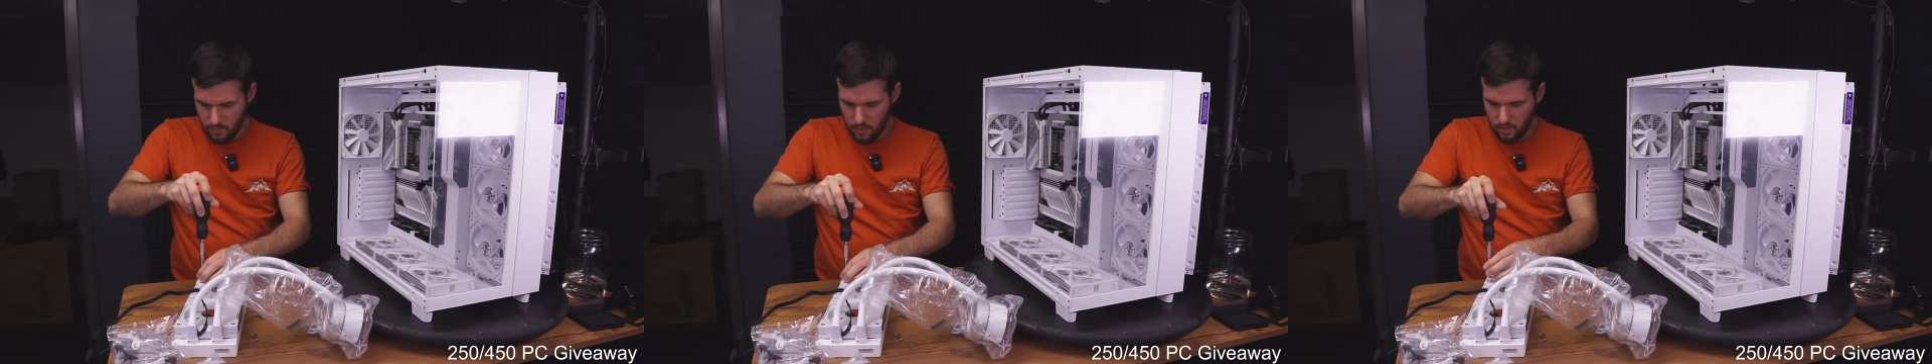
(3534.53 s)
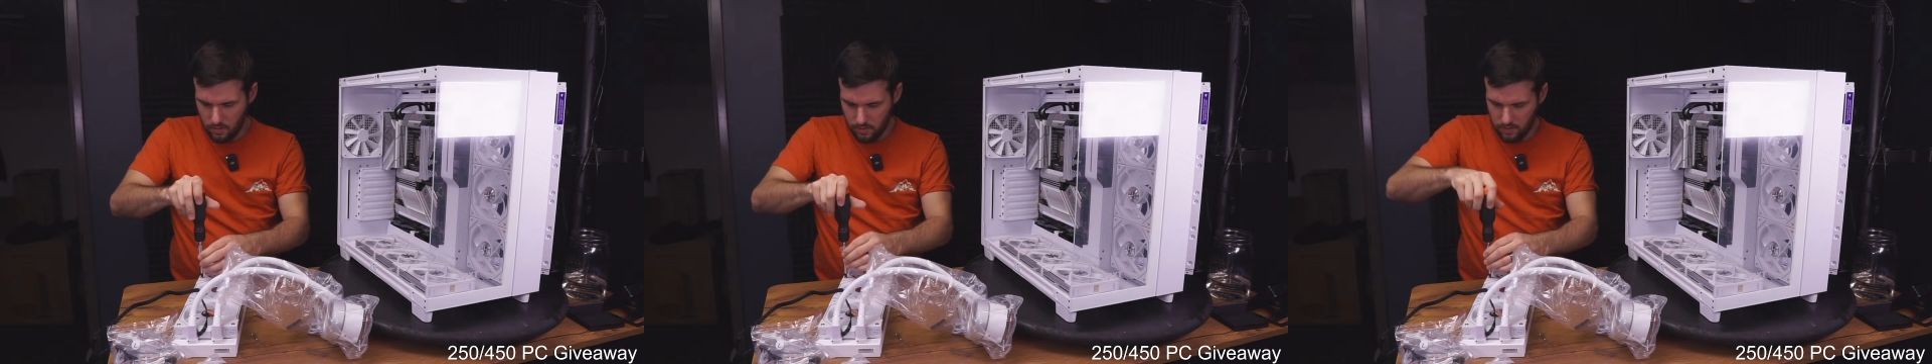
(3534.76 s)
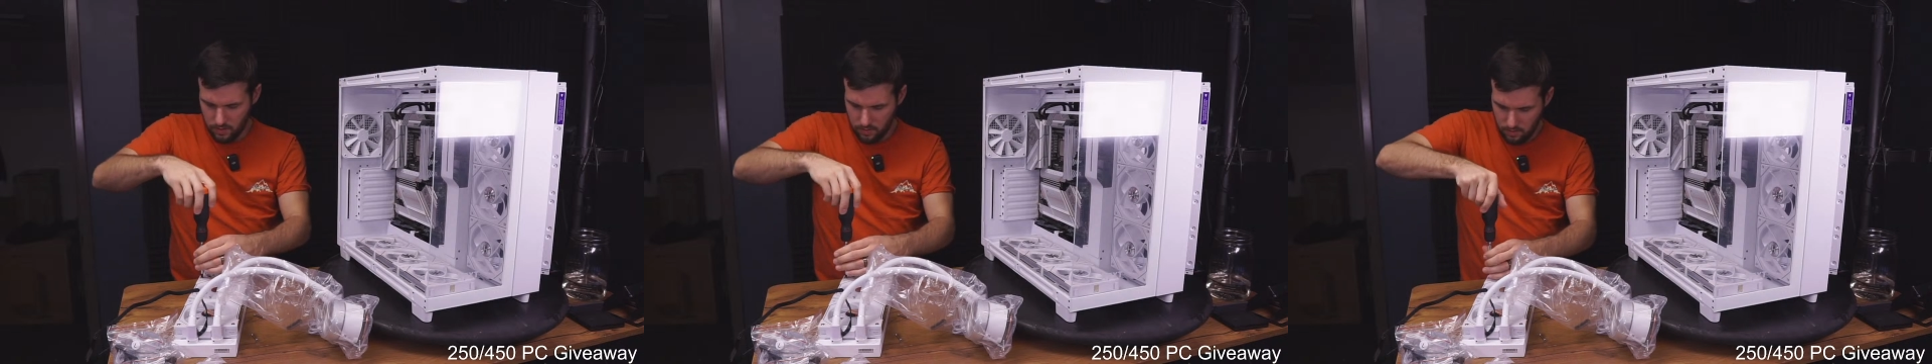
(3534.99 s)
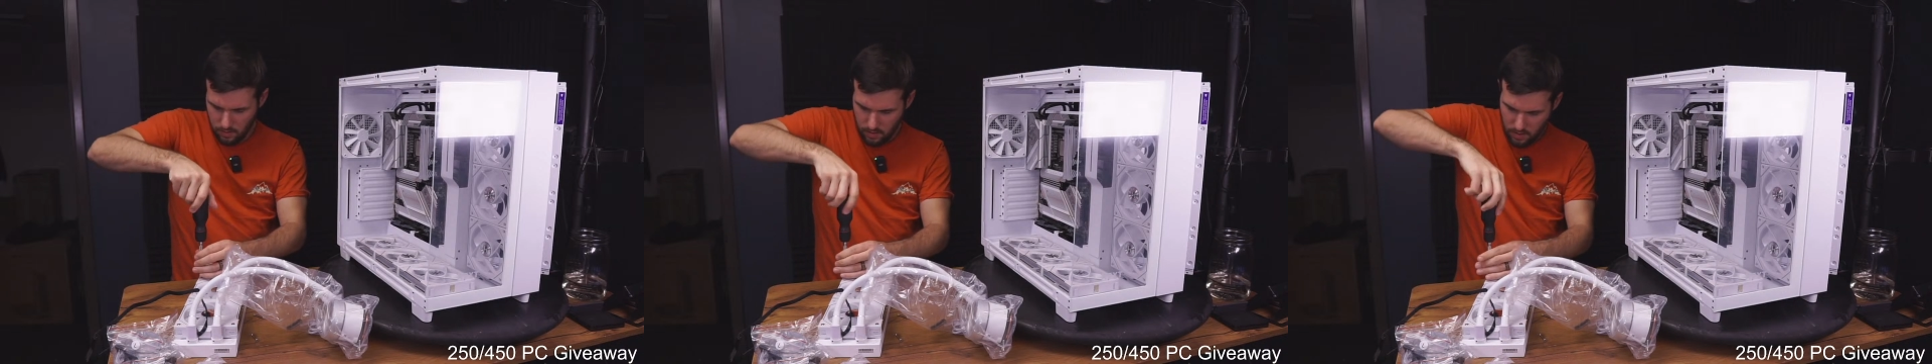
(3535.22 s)
builds,
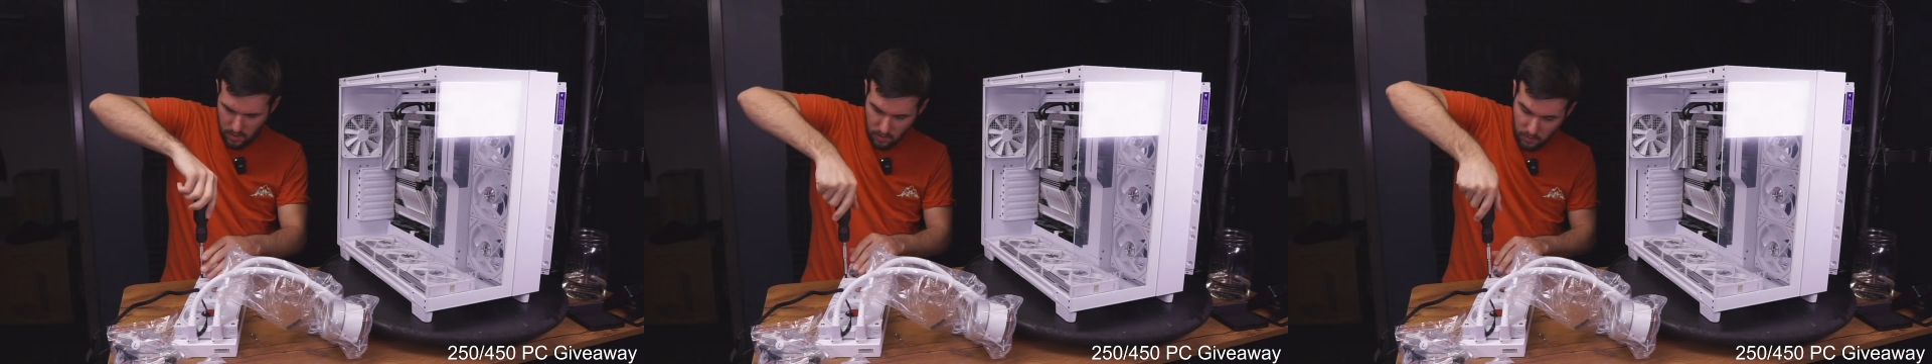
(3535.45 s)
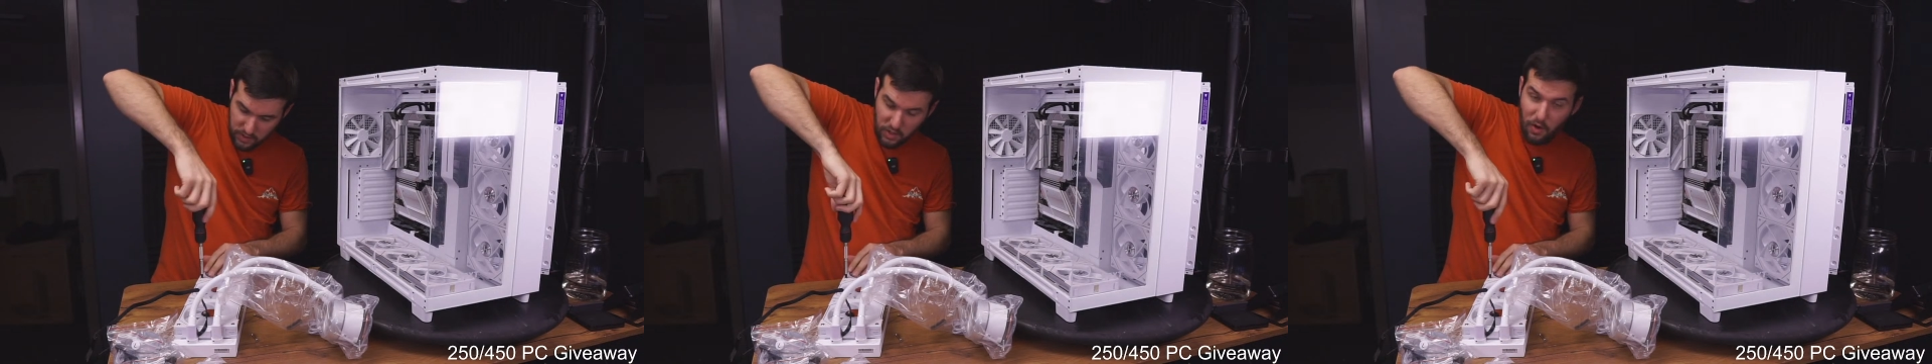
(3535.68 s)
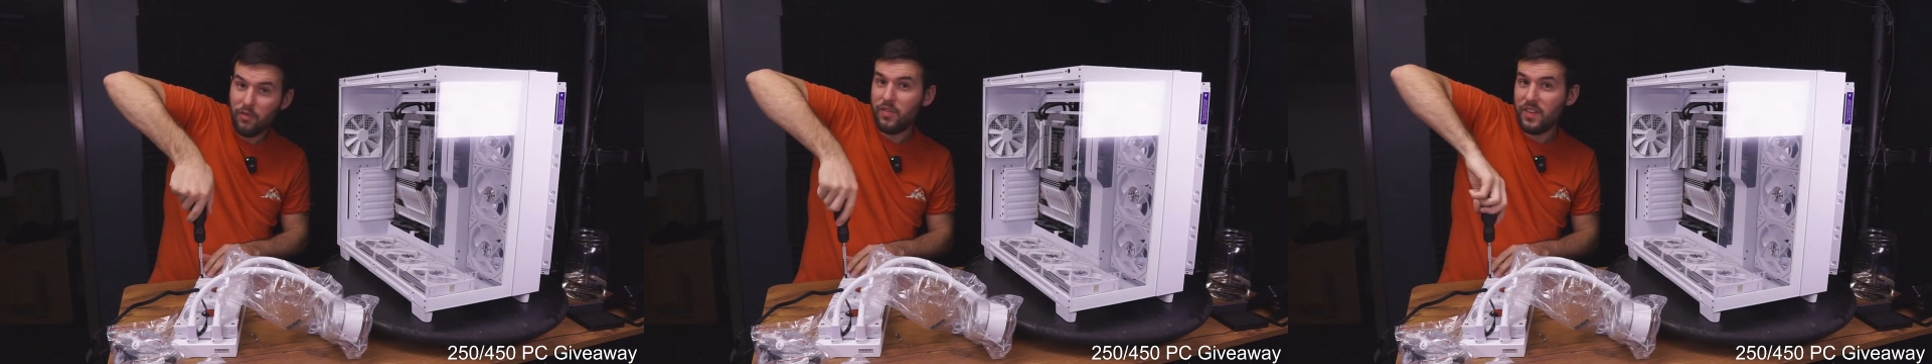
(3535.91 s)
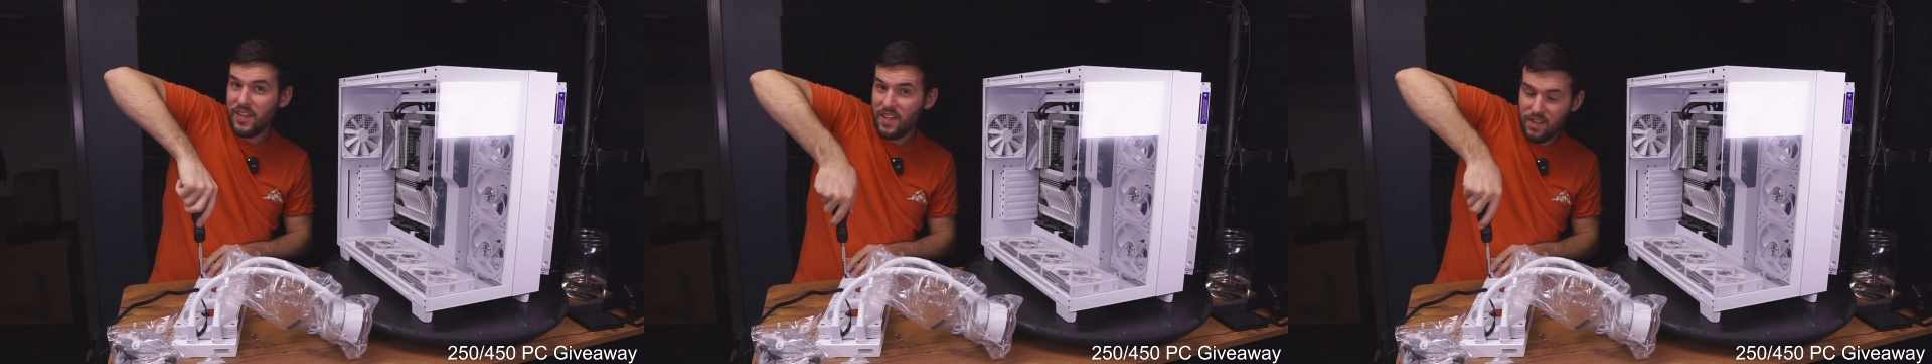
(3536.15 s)
which
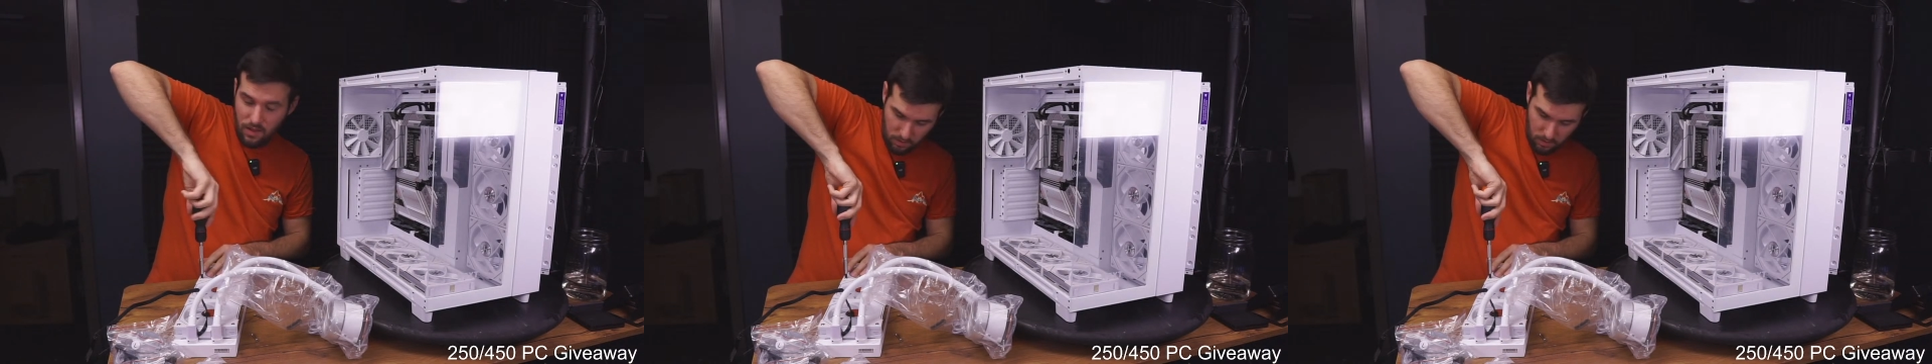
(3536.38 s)
hopefully,